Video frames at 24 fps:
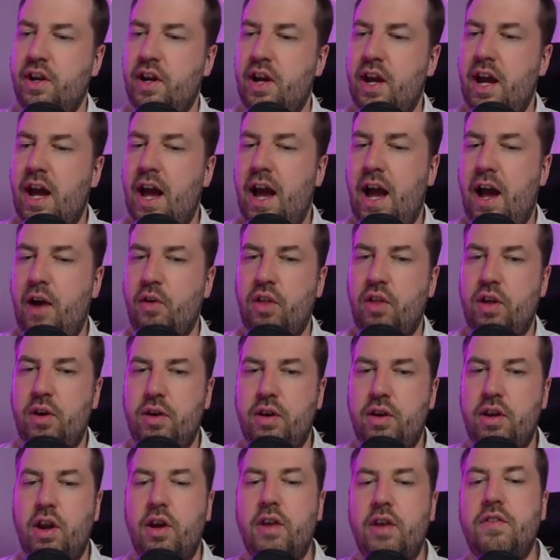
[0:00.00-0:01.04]
how they,
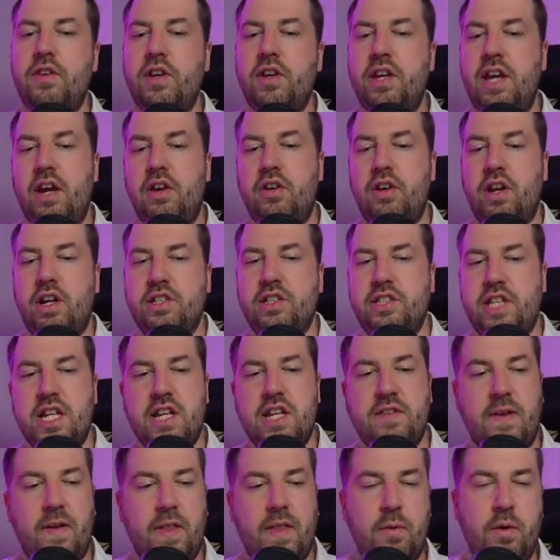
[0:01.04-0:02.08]
if you can get a good understanding of how
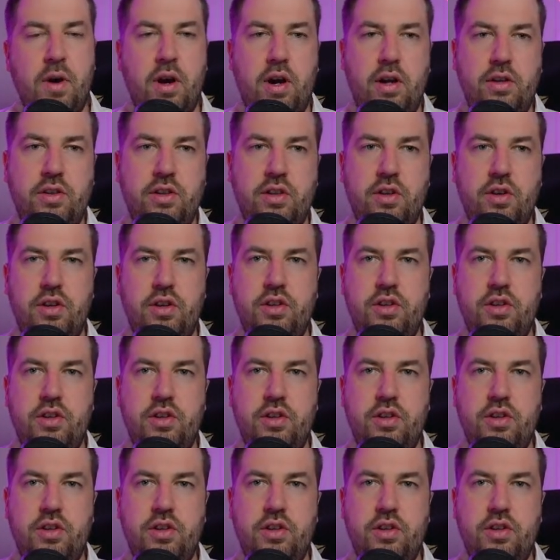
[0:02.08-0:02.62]
they work under the hood,